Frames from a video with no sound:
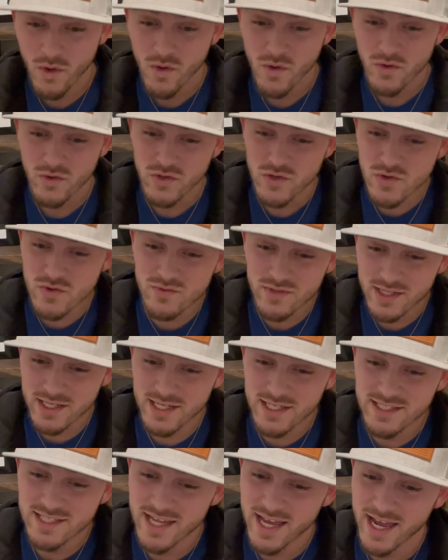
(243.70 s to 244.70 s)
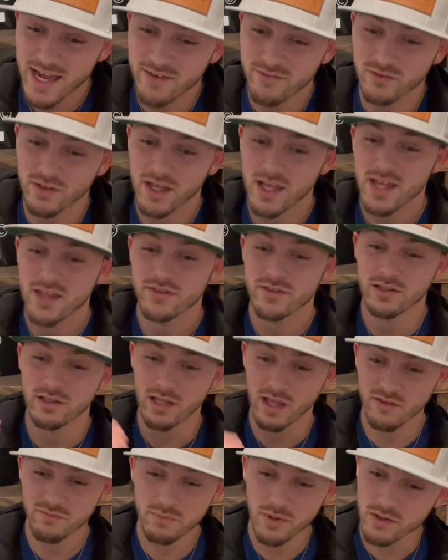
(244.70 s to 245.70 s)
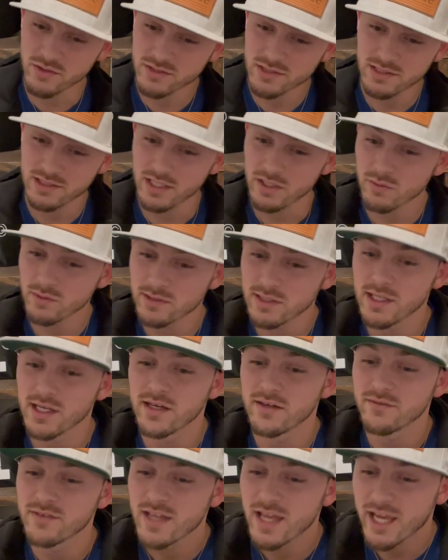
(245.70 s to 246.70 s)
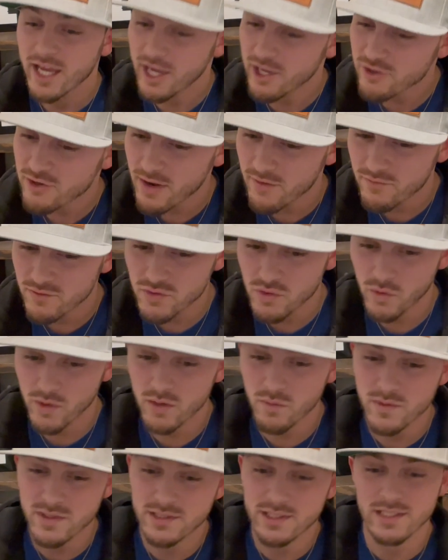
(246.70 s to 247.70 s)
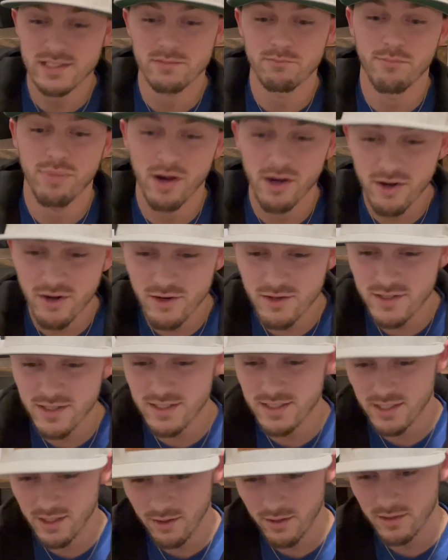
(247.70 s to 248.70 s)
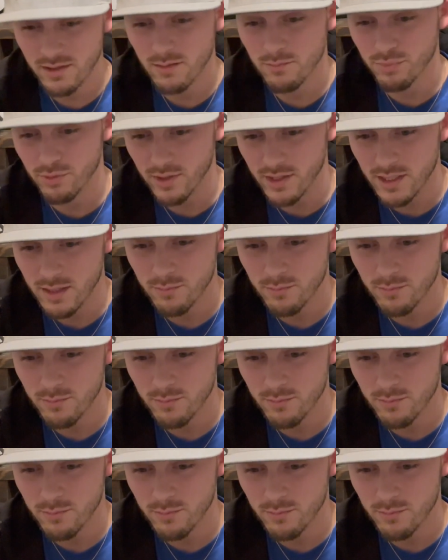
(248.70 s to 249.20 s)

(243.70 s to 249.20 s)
you need to have the love potion, Liquid Love, in your inventory, which gets burned during the breeding